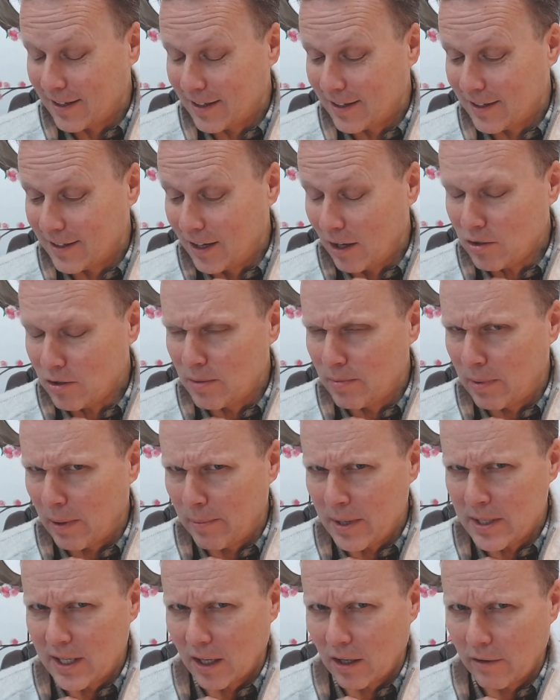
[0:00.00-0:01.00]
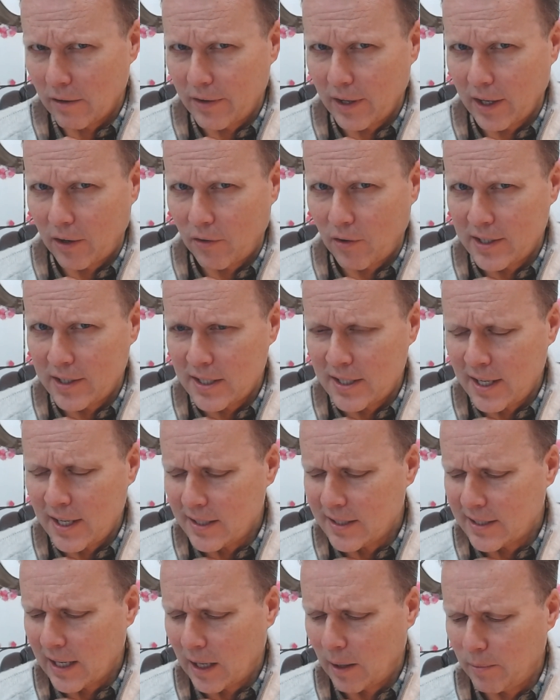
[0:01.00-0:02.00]
notably missing off their greatest
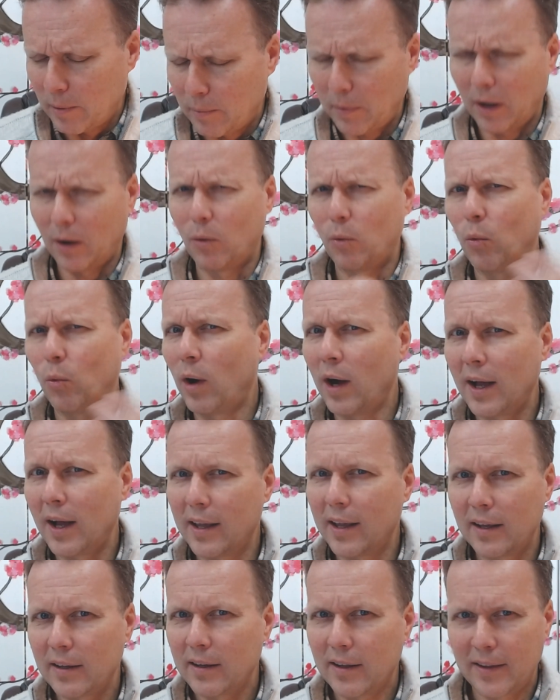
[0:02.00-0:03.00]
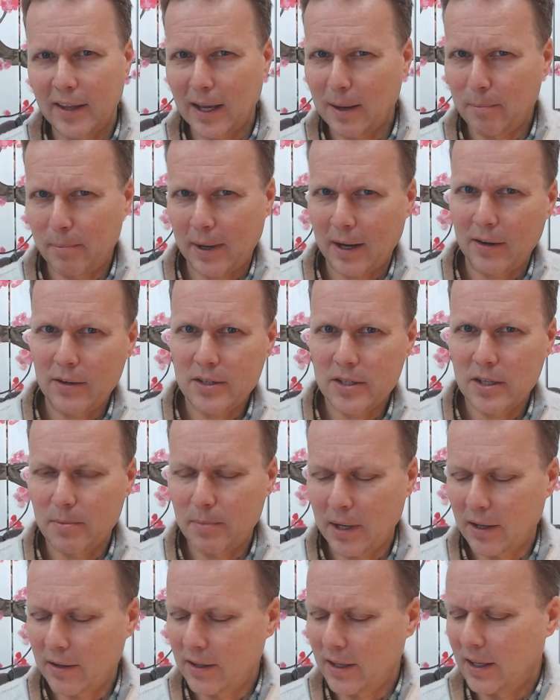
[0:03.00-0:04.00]
hits album. Why? Are they embarrassed
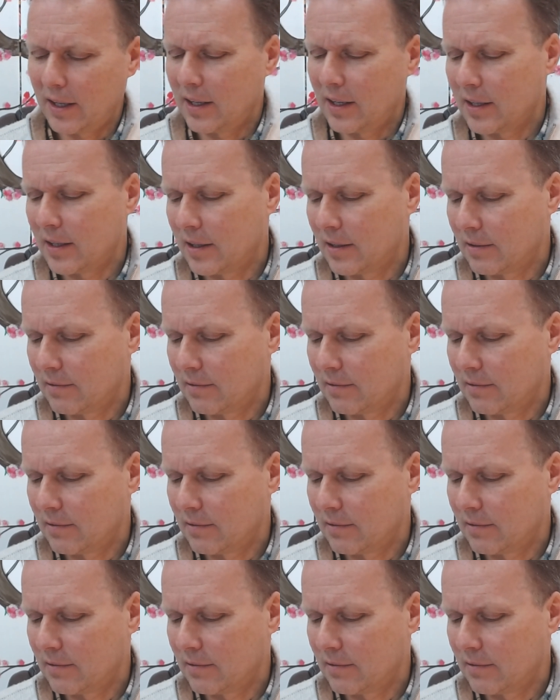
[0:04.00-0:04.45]
about the